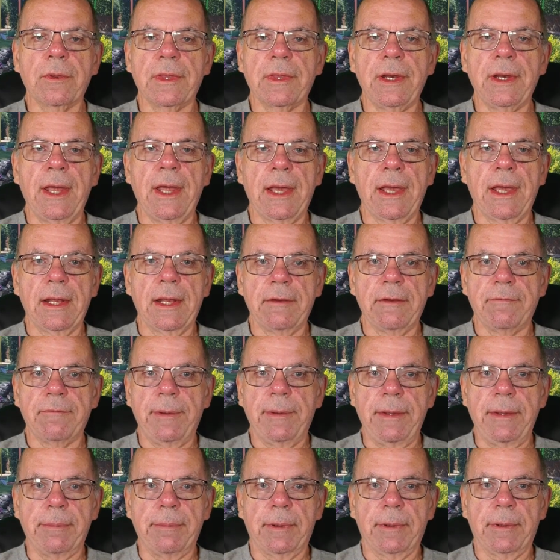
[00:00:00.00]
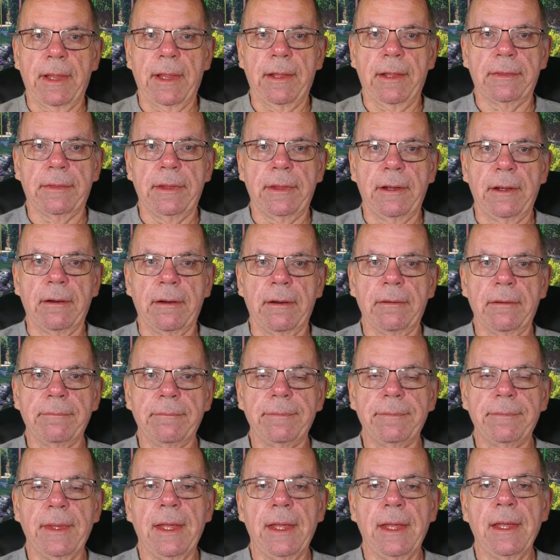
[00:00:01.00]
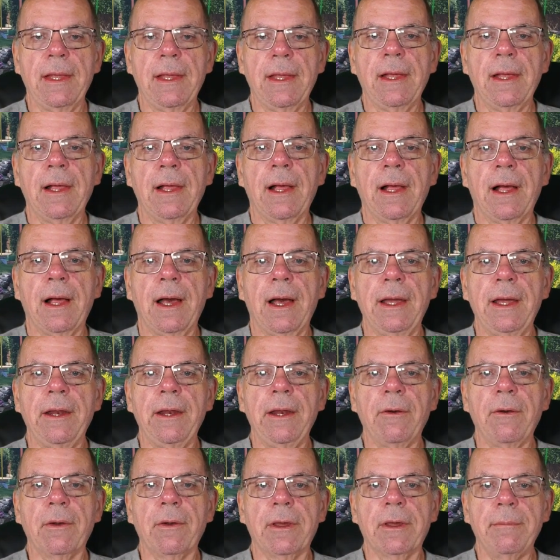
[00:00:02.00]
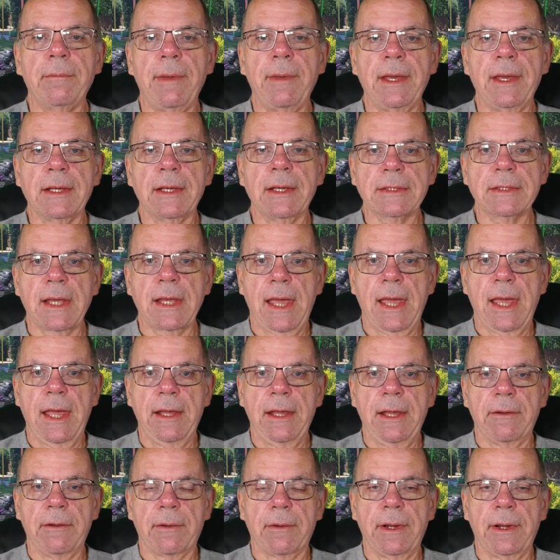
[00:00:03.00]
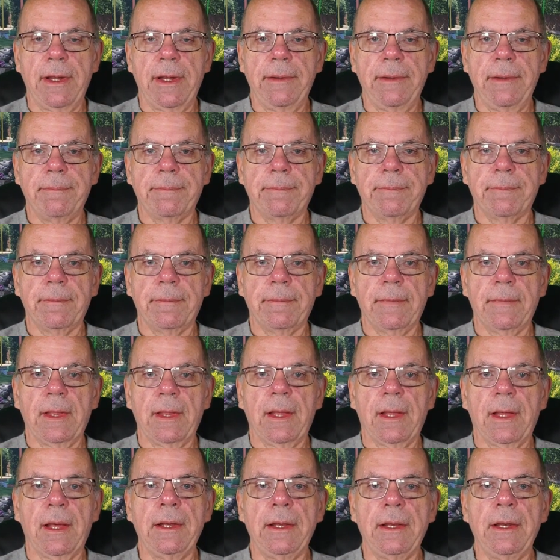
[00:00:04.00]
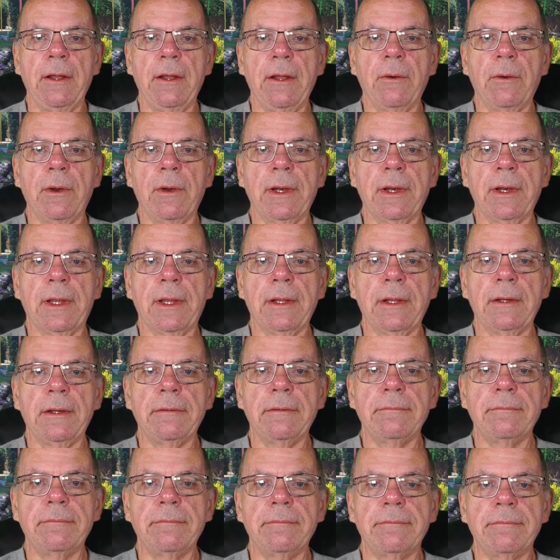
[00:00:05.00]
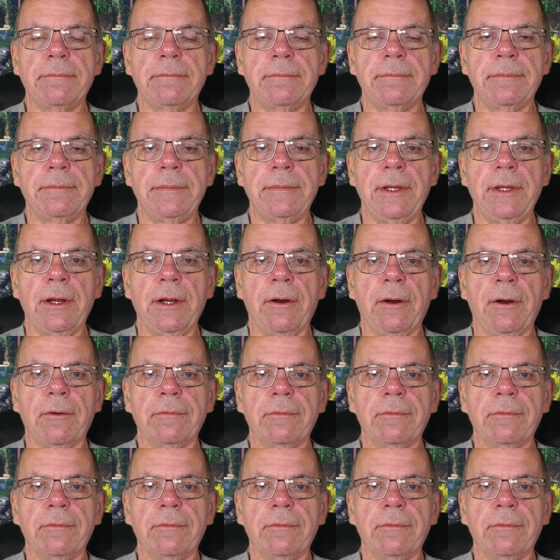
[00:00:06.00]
negative people out there. I know it can make us angry. I know it can, you know,